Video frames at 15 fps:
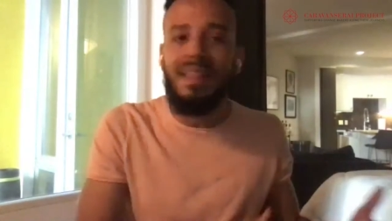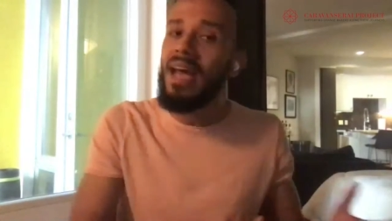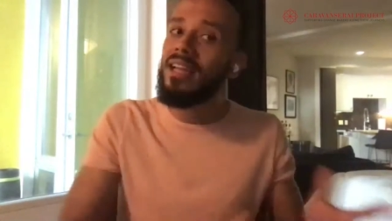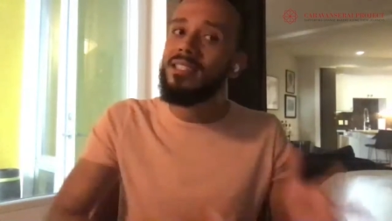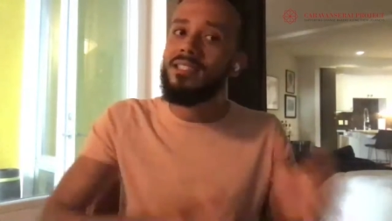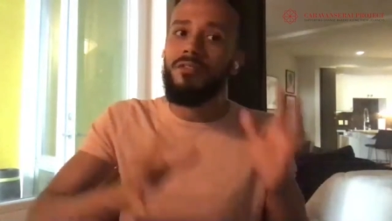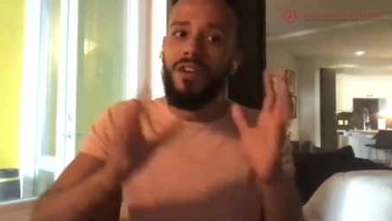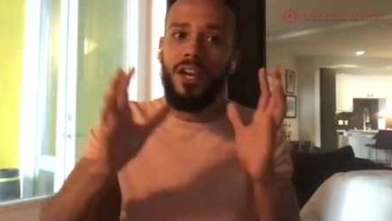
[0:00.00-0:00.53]
And
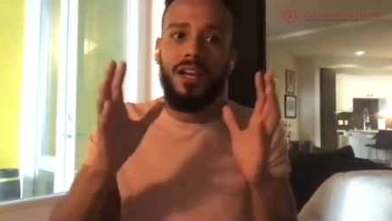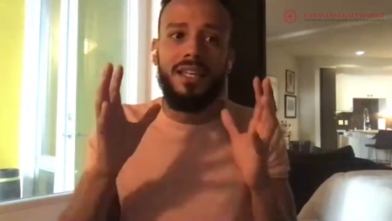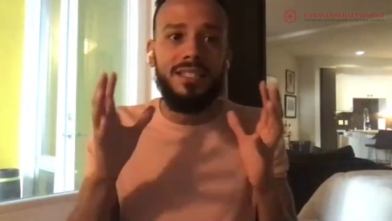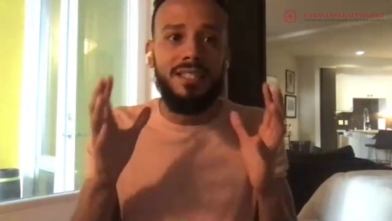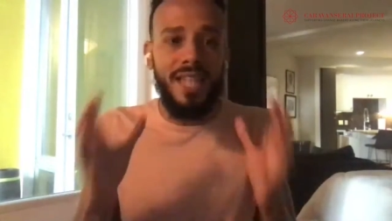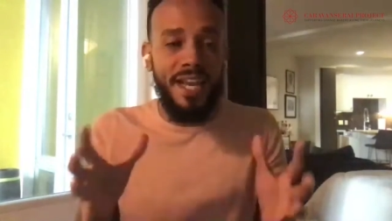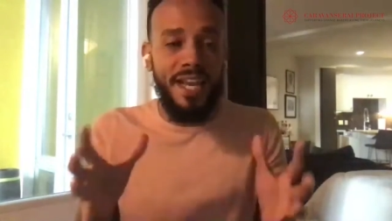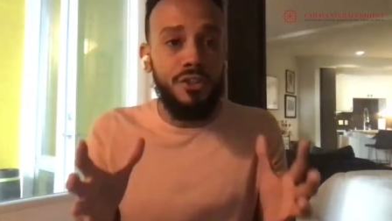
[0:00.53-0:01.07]
that is a very
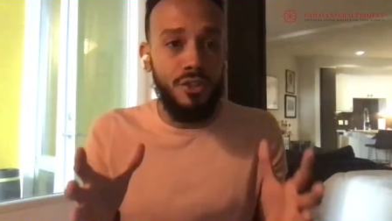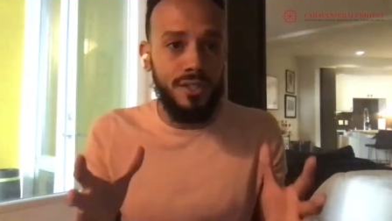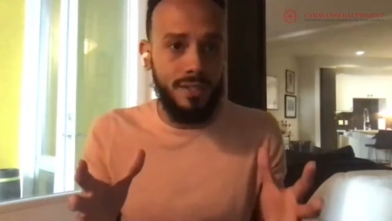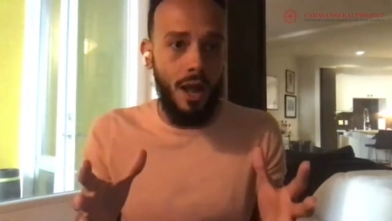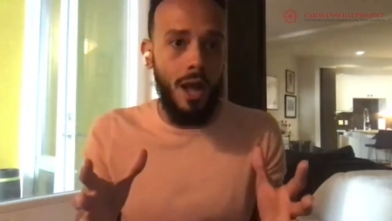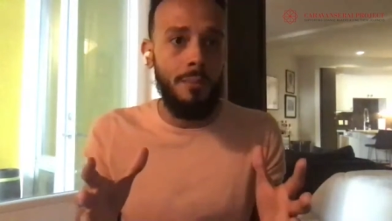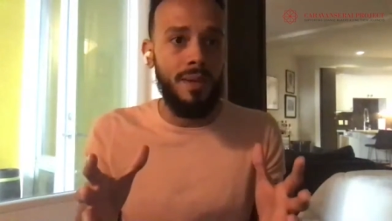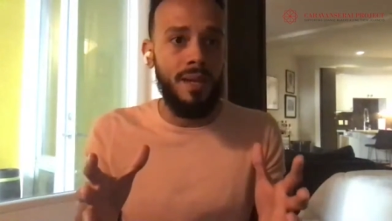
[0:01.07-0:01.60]
dangerous
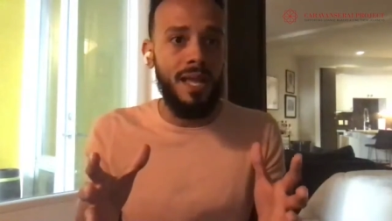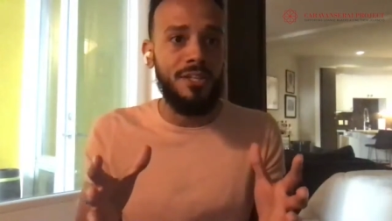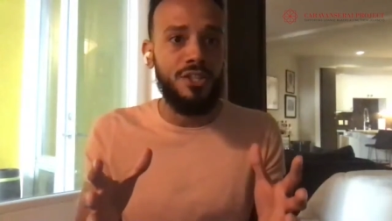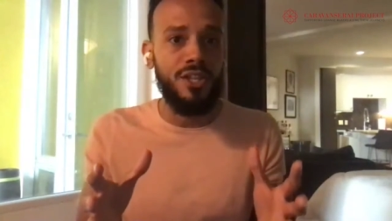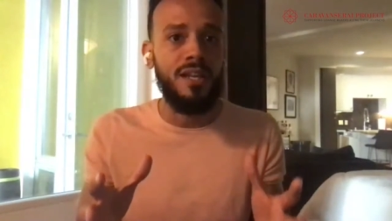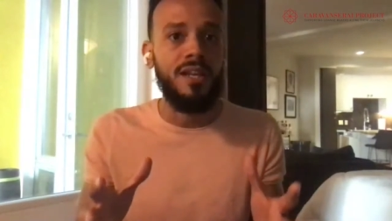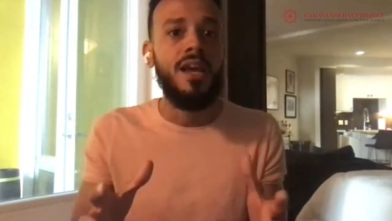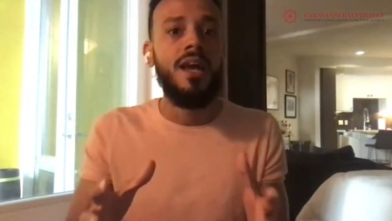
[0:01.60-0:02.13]

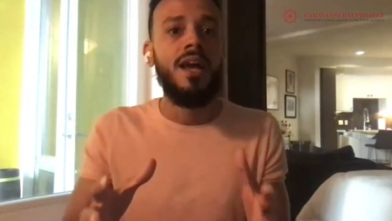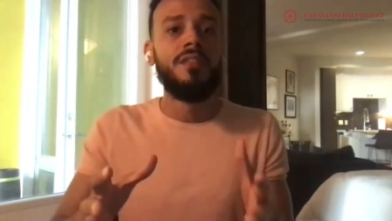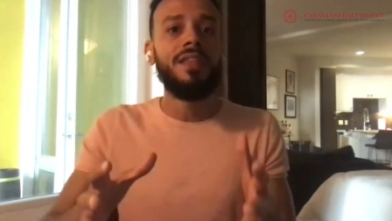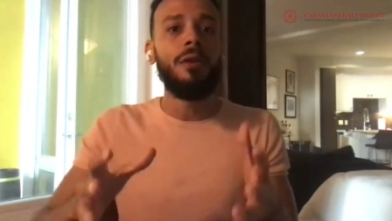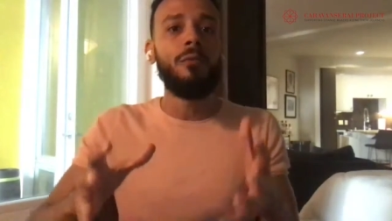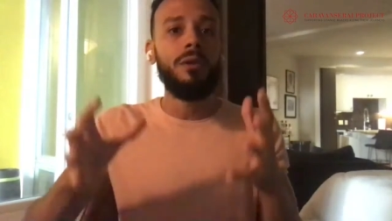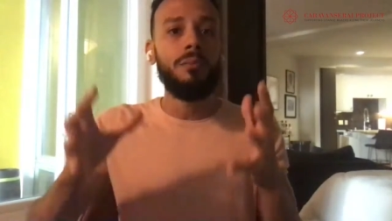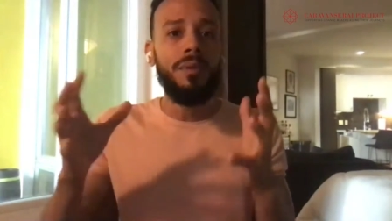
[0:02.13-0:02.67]
combination,
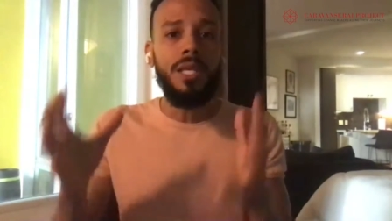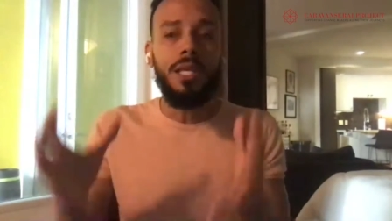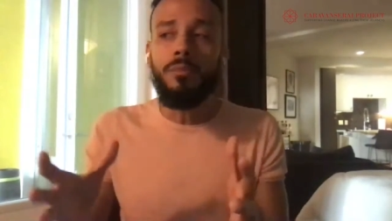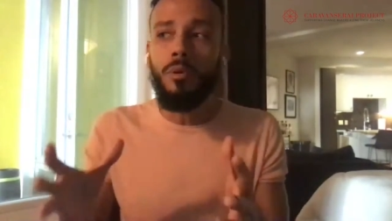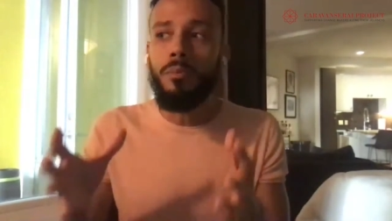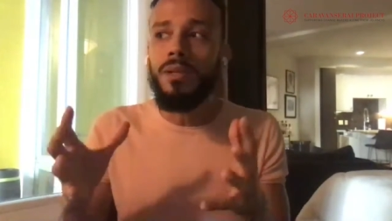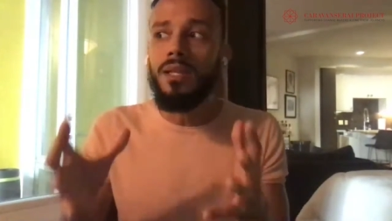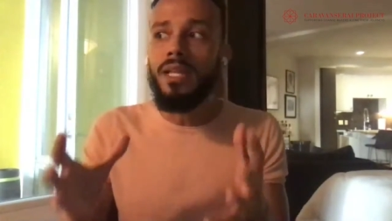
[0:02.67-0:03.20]
that when
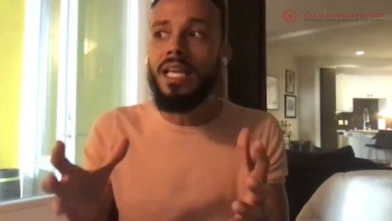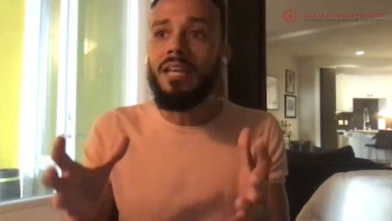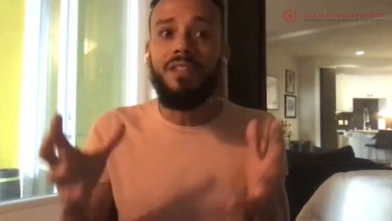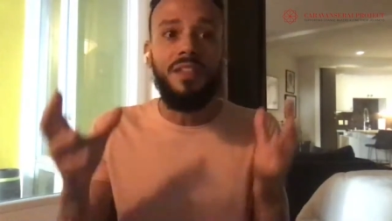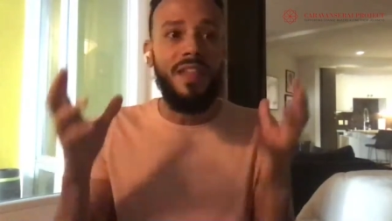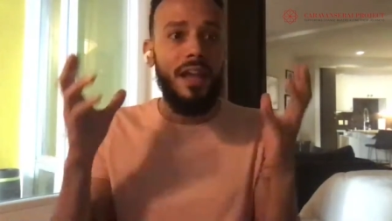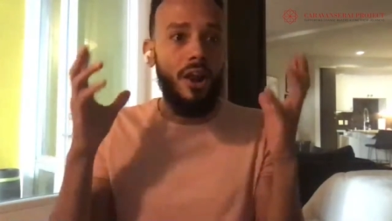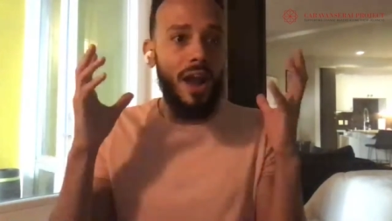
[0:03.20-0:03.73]
people believe
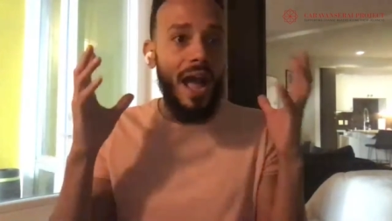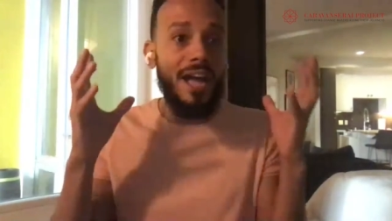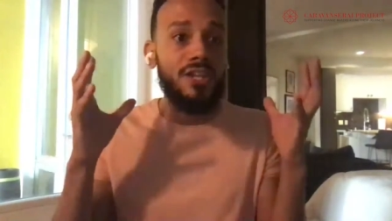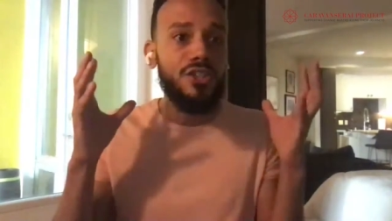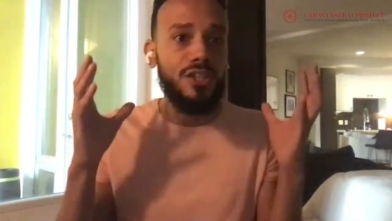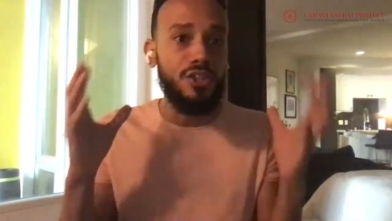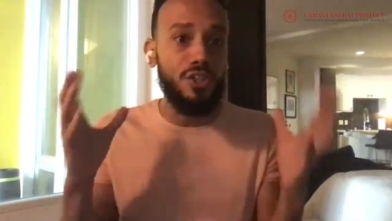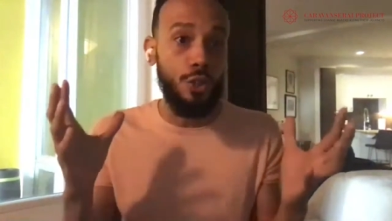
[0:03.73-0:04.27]
that they are
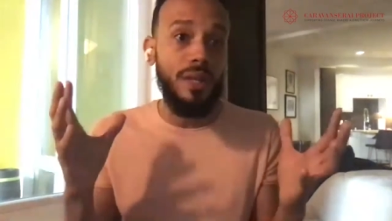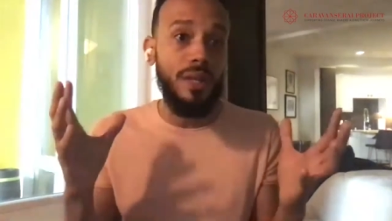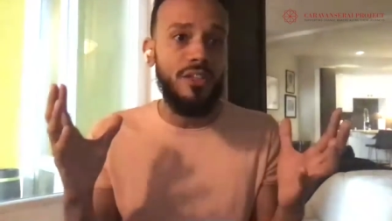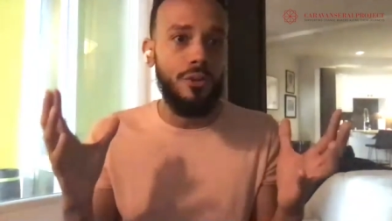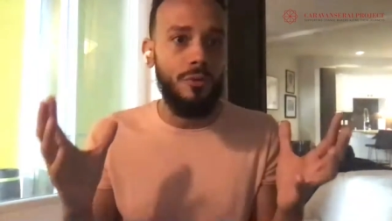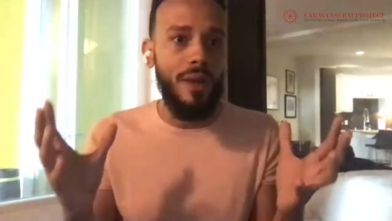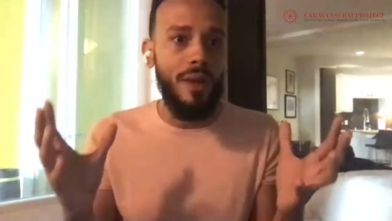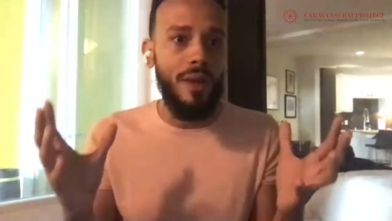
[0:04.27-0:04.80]
actually
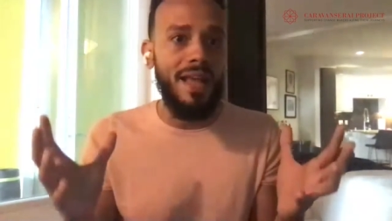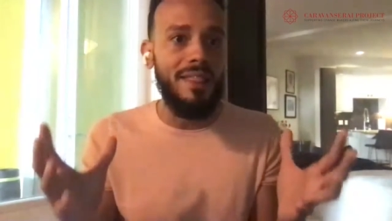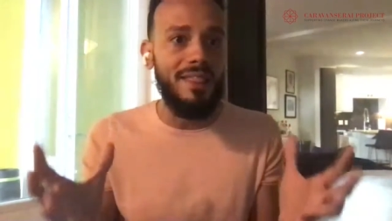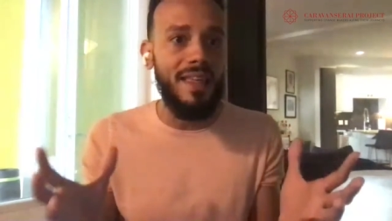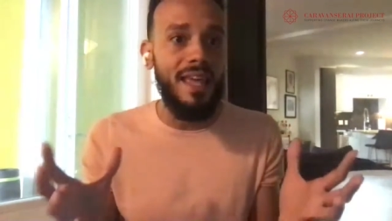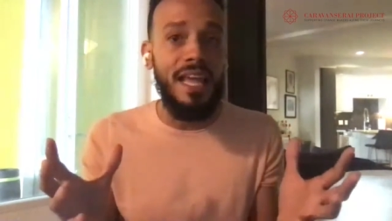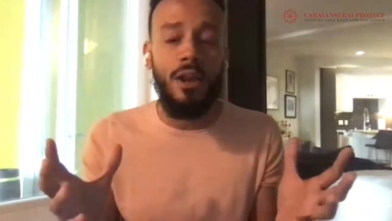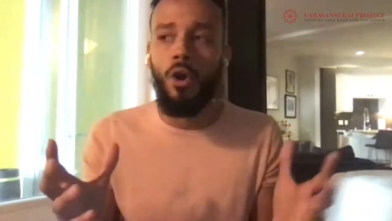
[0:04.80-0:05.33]
doing the right
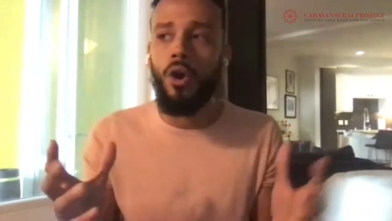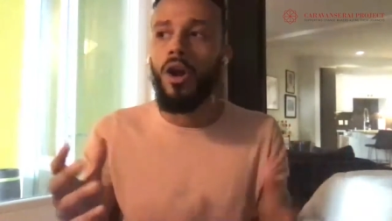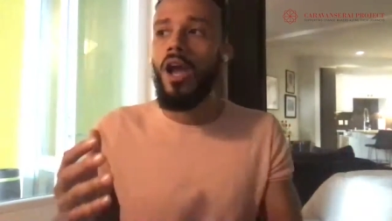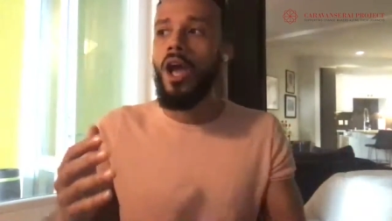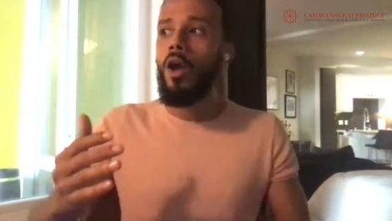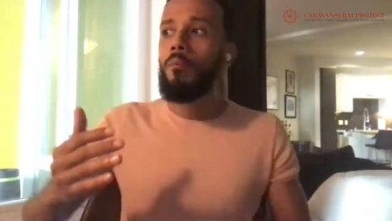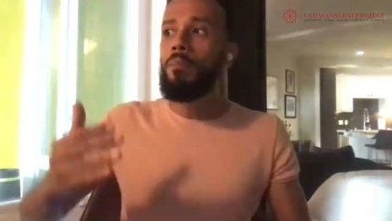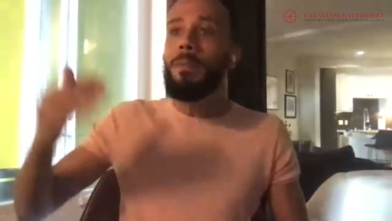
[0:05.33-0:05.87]
thing, or
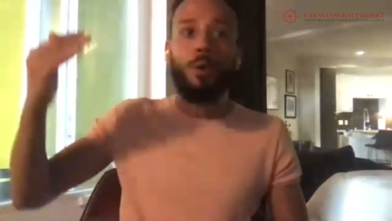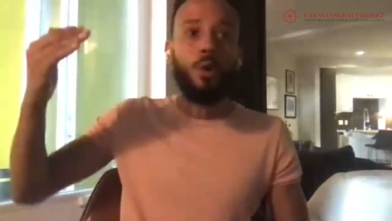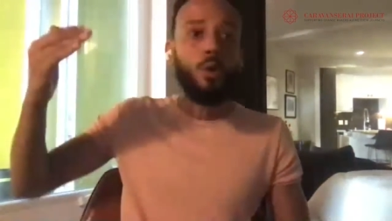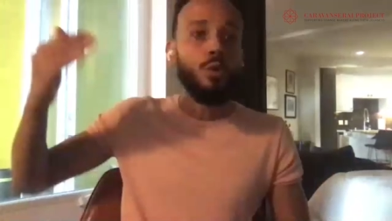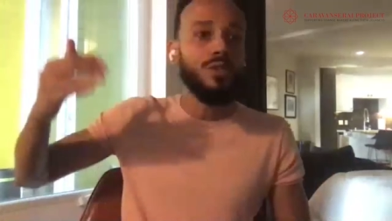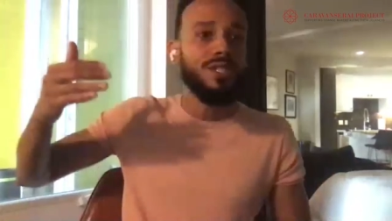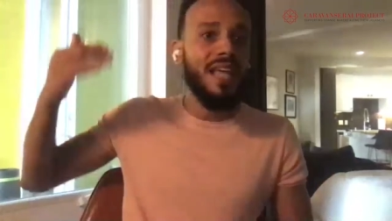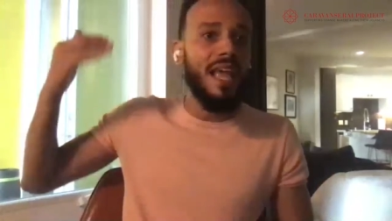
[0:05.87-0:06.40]
people who
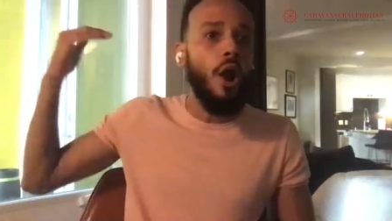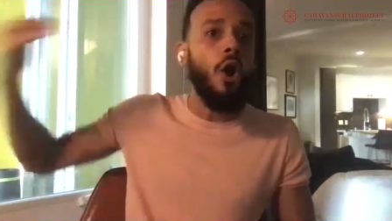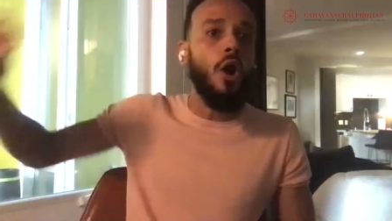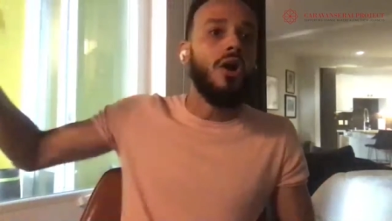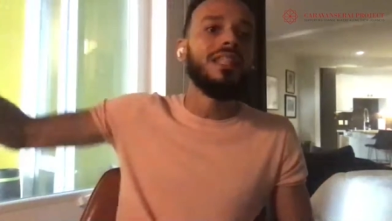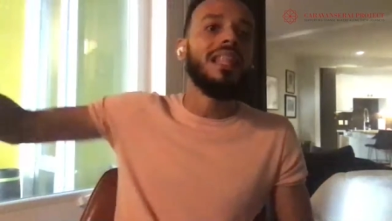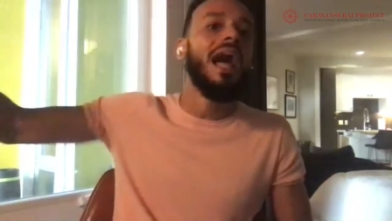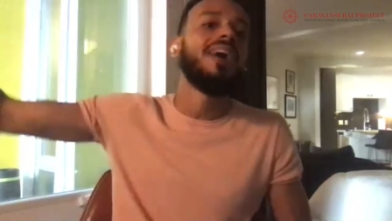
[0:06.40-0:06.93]
say
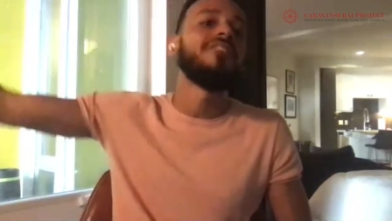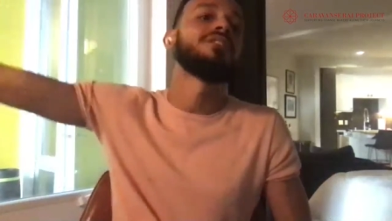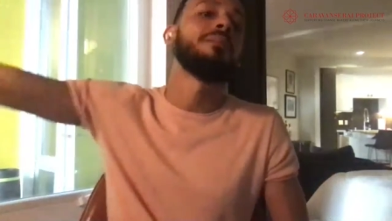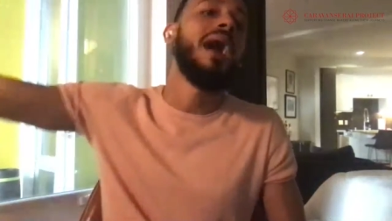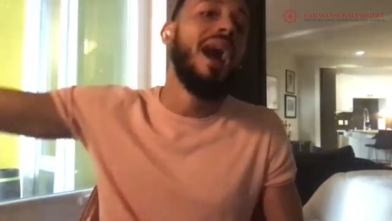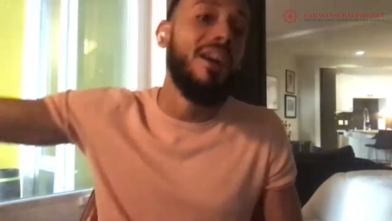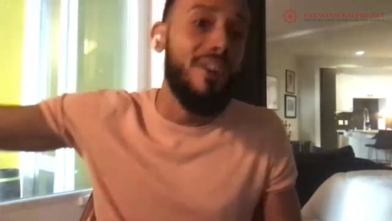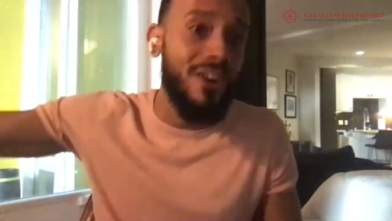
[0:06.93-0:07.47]
all lives
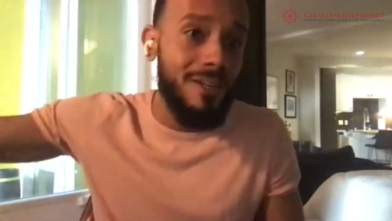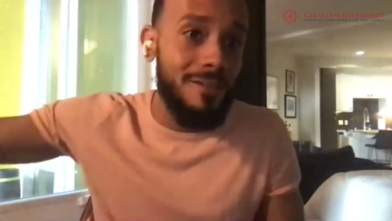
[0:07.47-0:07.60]
matter,